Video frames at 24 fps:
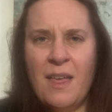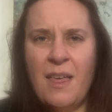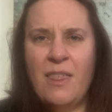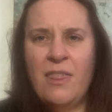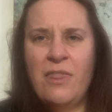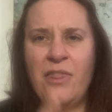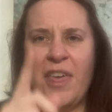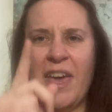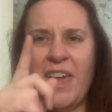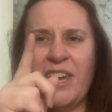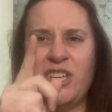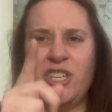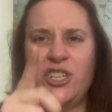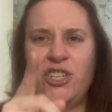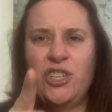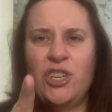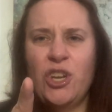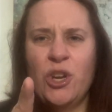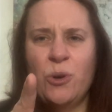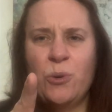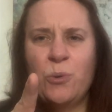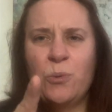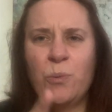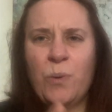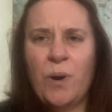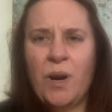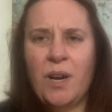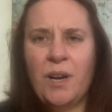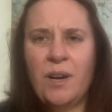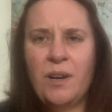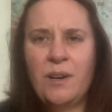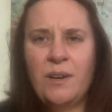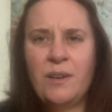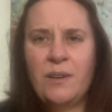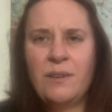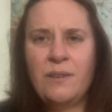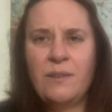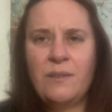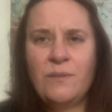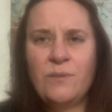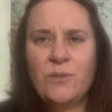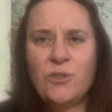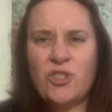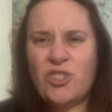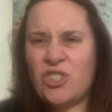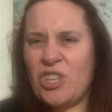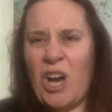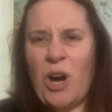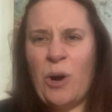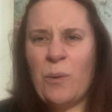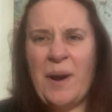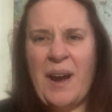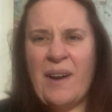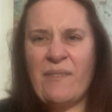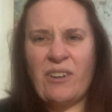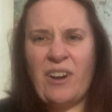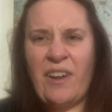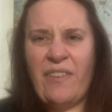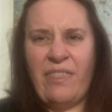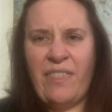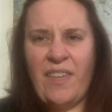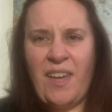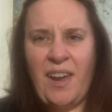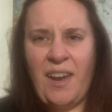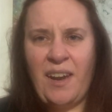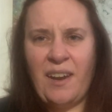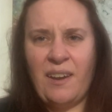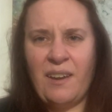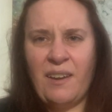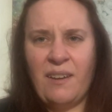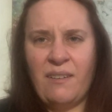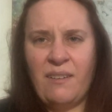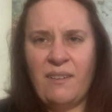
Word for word: that you saw everything